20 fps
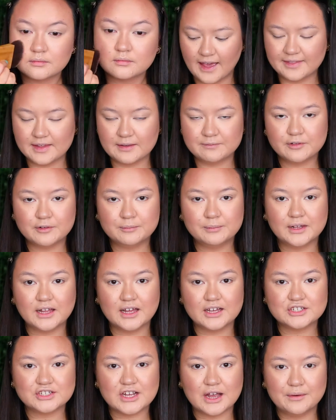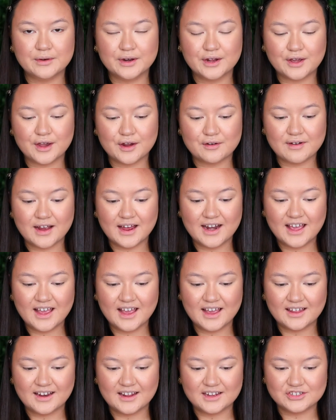And then for blush, I want to go right
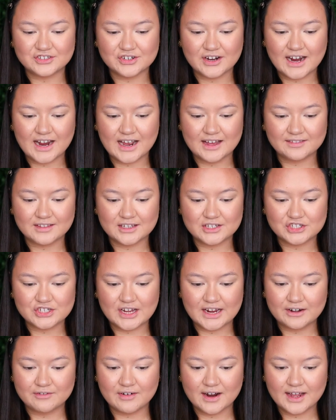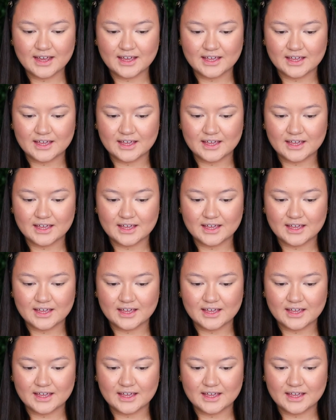ahead and try out this shade right